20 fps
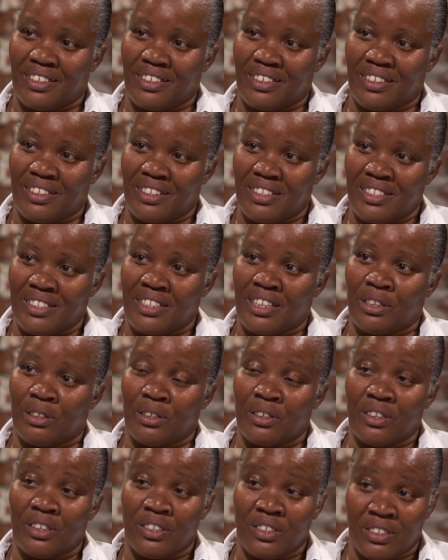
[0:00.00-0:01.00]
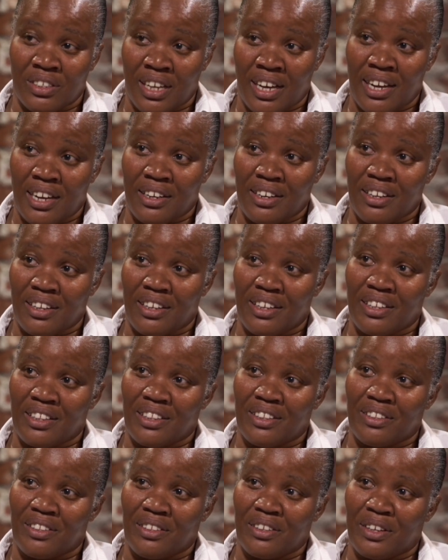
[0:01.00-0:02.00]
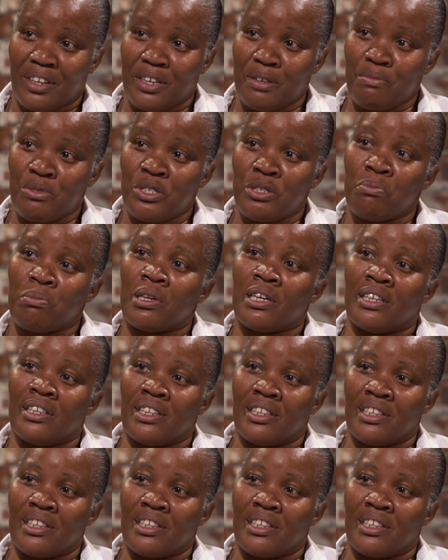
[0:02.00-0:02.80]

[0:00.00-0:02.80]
He said, look, you're dying. Come to me and